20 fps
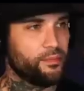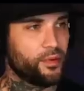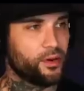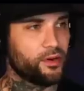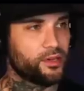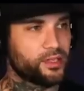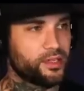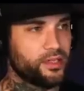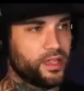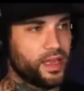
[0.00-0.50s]

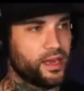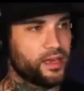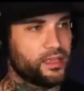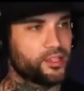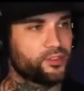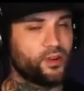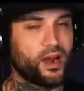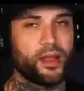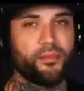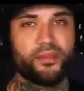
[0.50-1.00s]
person that
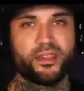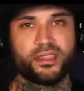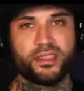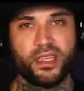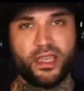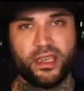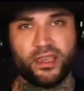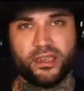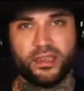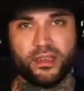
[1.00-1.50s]
described the
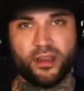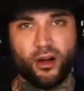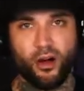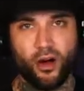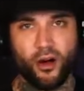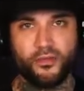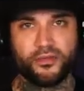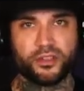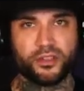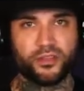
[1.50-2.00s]
scene to the
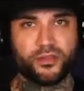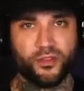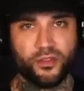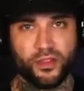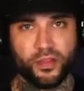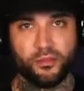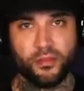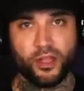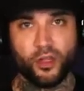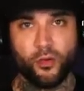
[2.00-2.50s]
officers for
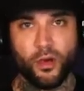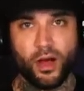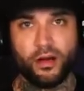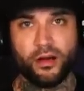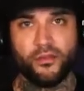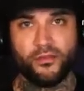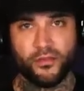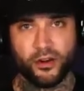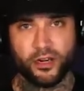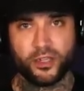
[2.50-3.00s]
them to go out
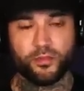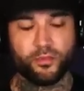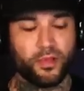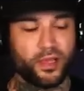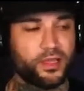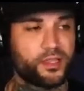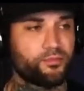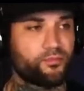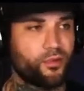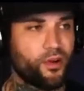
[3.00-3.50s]
in the first
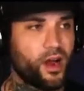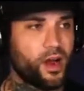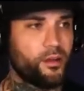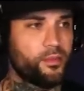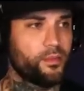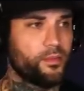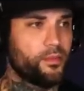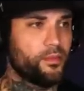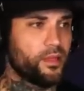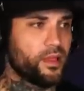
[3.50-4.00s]
place
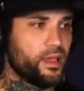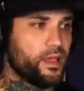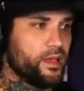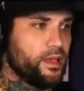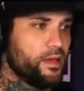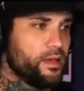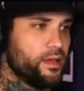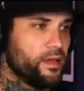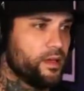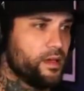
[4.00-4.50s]

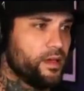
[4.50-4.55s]
probably